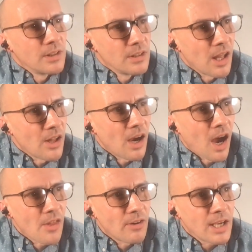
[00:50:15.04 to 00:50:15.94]
Are there
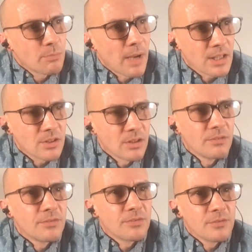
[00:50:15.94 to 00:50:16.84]
other aspects
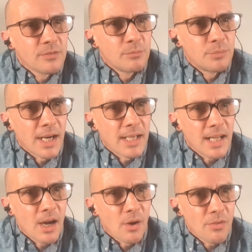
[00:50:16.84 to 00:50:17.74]
of brain
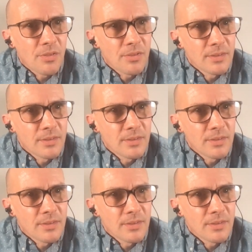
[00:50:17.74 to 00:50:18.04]
health,